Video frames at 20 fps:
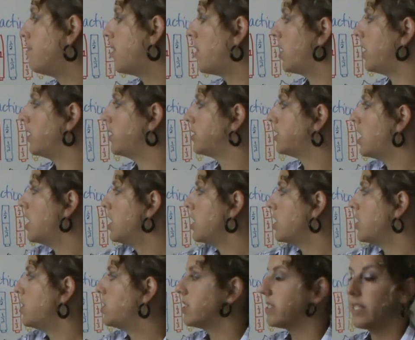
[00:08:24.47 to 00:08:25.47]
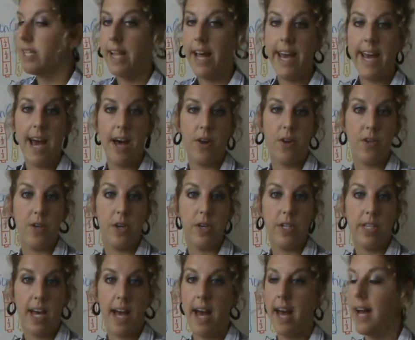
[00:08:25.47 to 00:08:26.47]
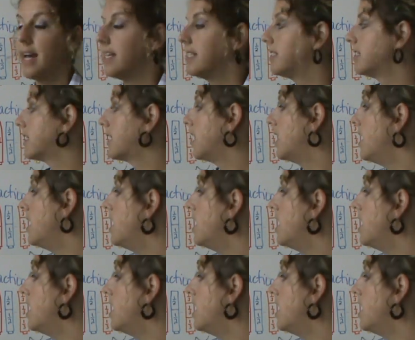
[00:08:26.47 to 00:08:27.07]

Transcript: bars you just lay out on your desk.